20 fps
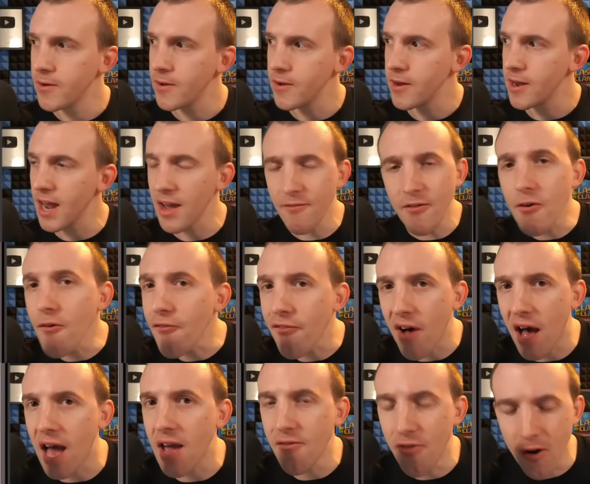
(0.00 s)
Level
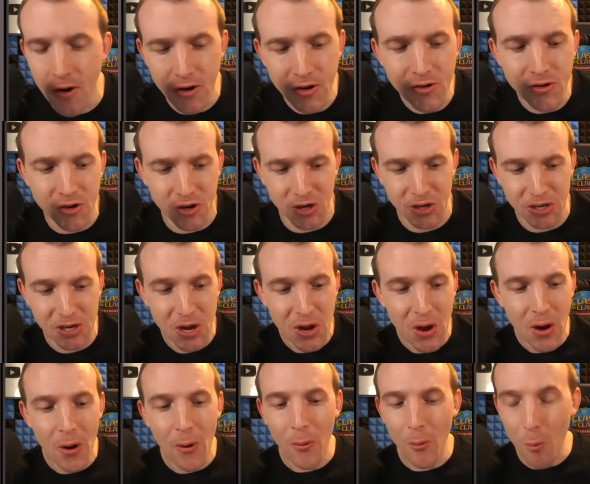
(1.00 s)
500,
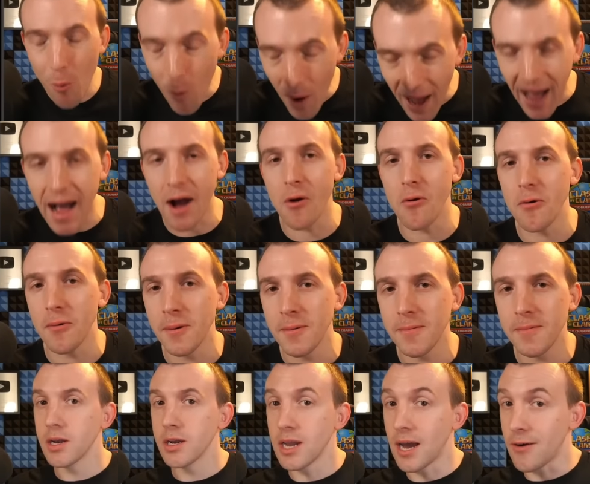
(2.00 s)
wow.
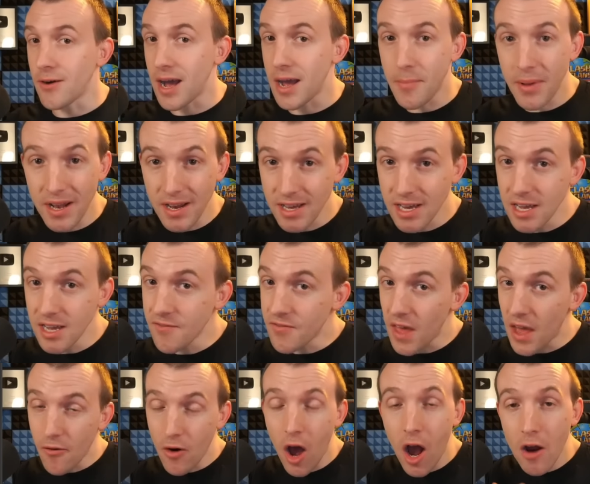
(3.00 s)
Now I believe
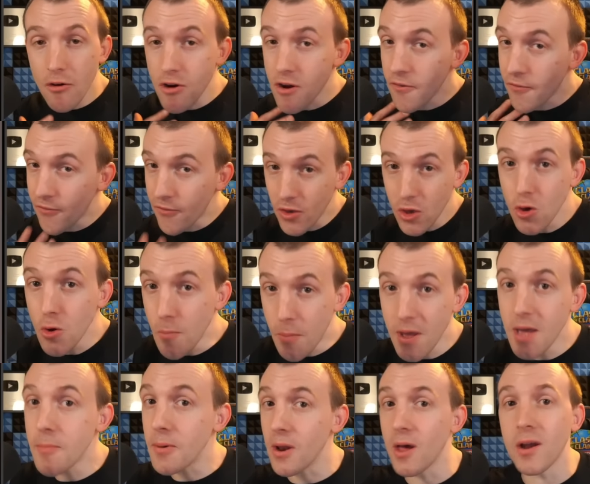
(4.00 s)
there are a few
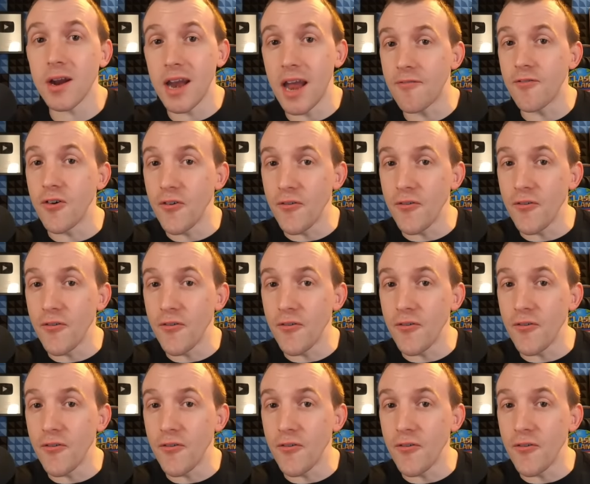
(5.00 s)
people on level